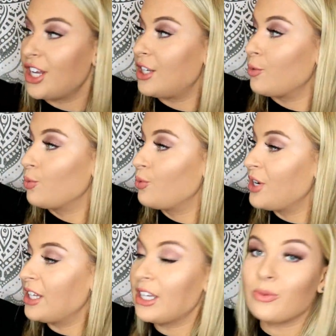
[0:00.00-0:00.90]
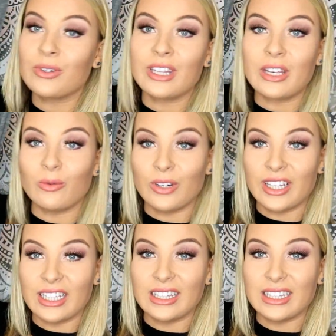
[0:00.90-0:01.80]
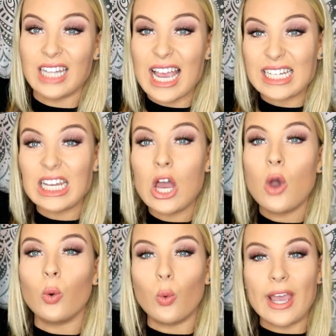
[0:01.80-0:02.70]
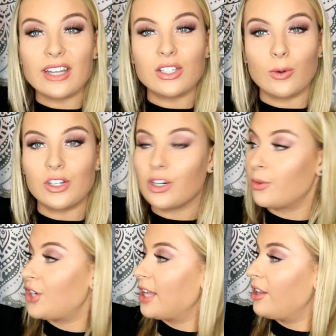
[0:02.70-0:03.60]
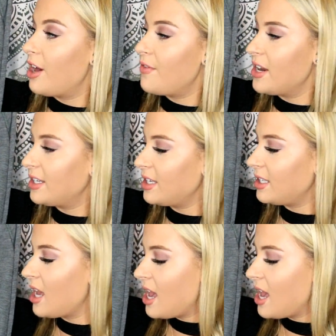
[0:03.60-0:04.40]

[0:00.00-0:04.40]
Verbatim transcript: It's a really, really, really lightweight sweatshirt, which I love, and it's this